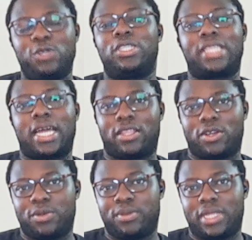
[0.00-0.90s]

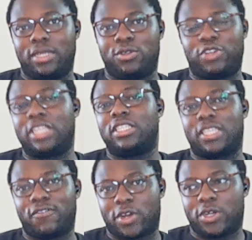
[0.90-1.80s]
startups that you're trying to
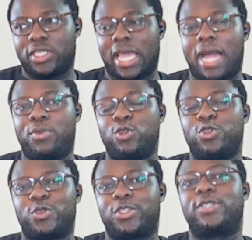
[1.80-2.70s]
save costs. It appeals
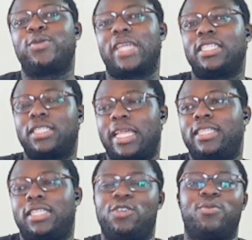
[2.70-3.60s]
to students. Let's
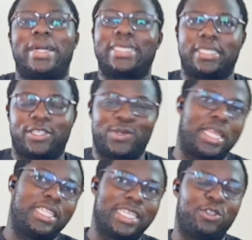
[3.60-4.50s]
say you're a master's
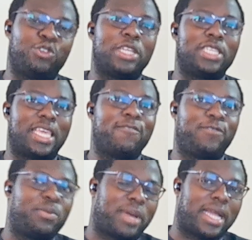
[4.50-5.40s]
student and you're trying to get
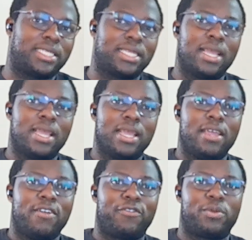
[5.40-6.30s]
feedbacks
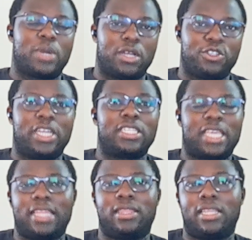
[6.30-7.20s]

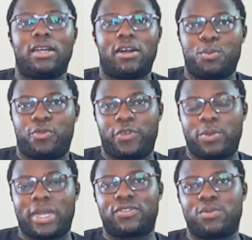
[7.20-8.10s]

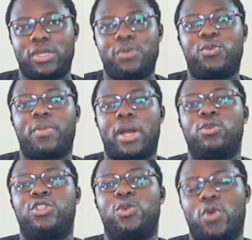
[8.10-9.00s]
from people about
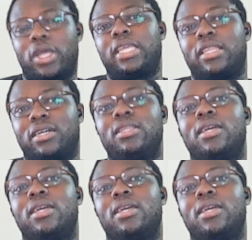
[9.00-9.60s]
what you're working on,